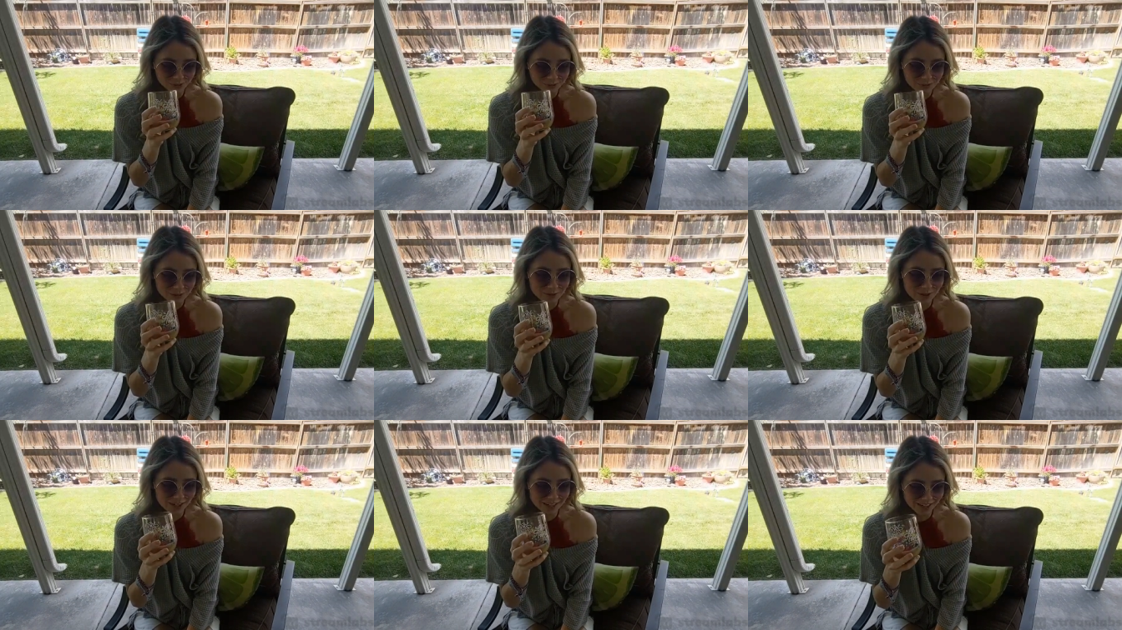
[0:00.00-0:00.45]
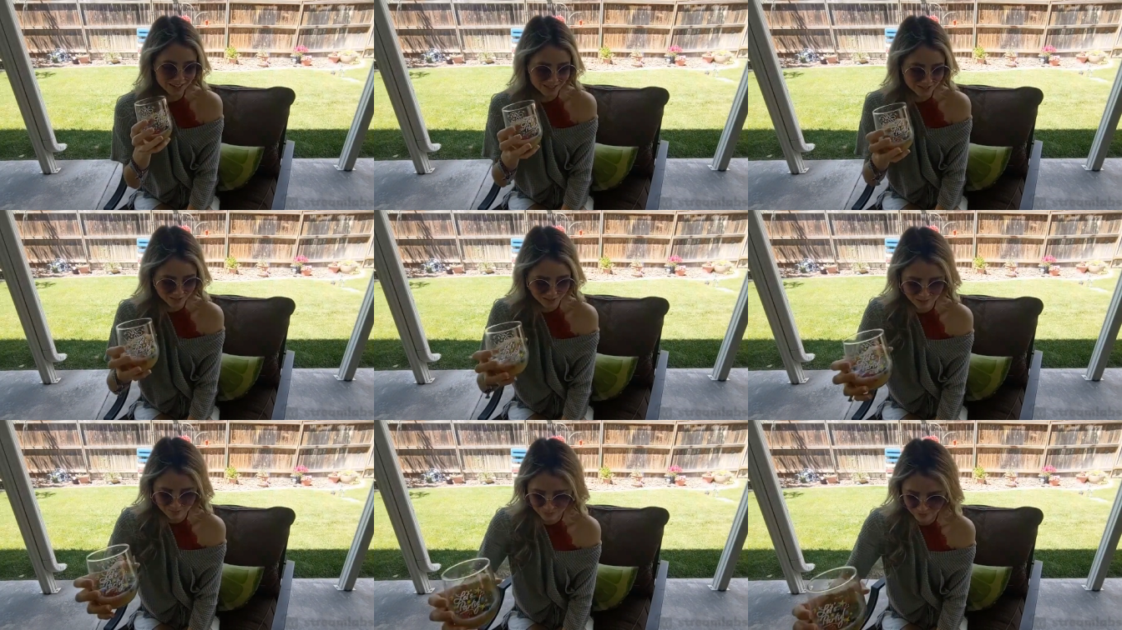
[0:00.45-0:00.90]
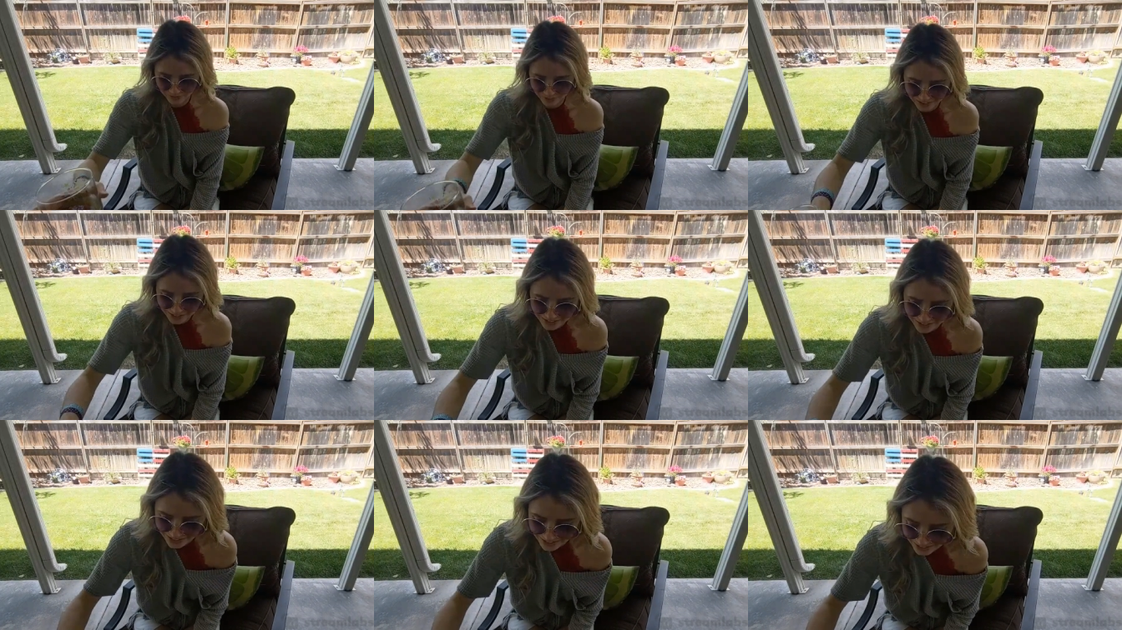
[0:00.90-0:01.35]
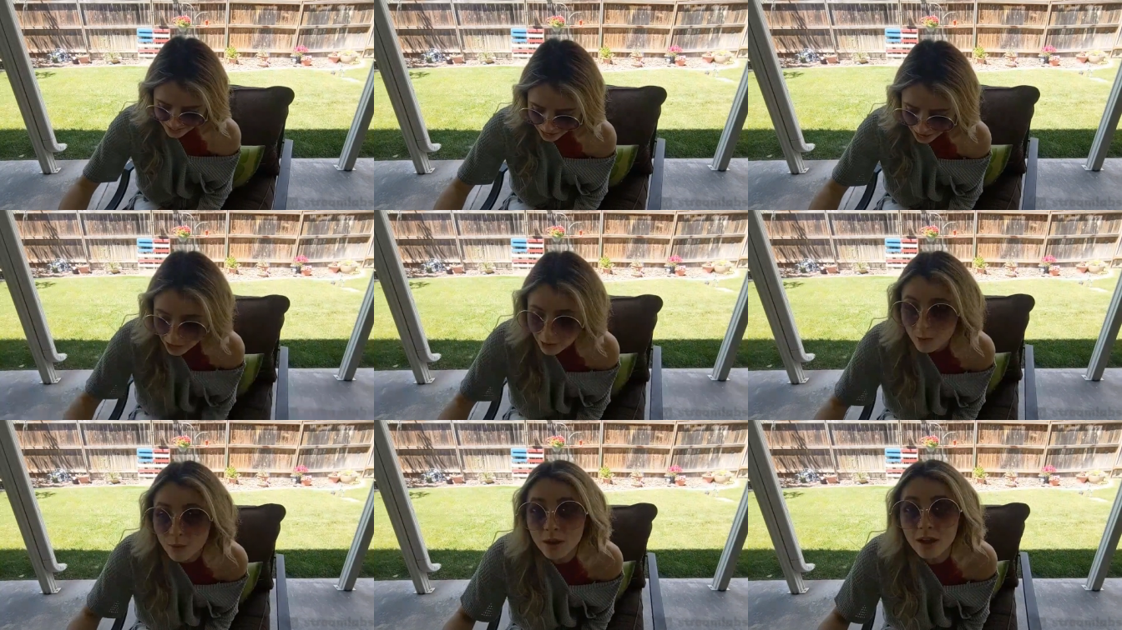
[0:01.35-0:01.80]
You'd be right next to him.
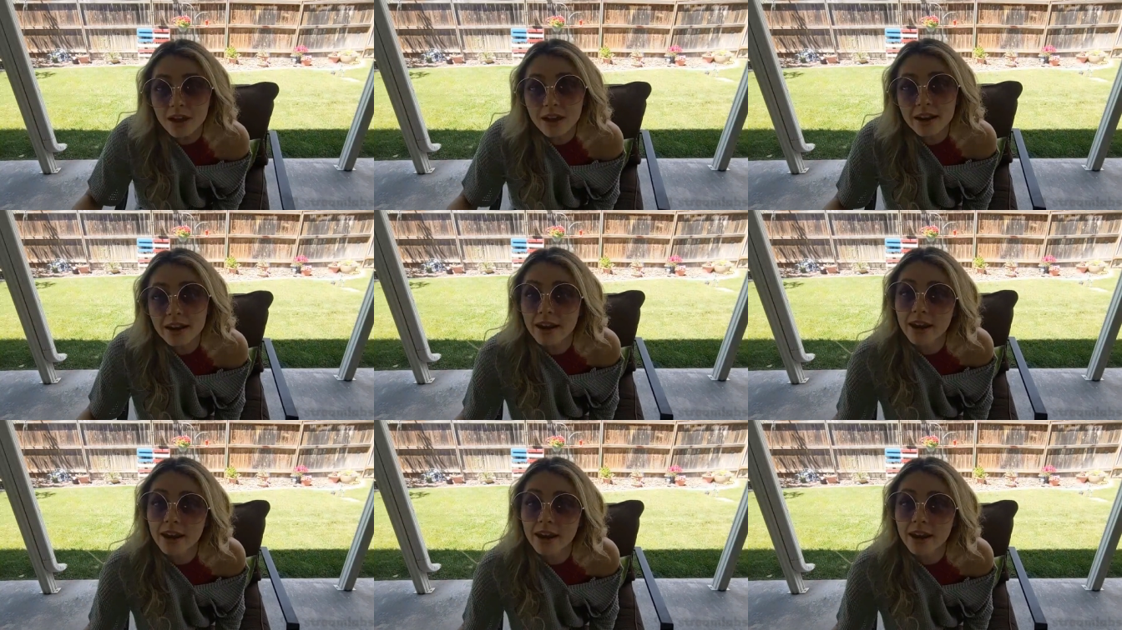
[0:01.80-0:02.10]
Zyron?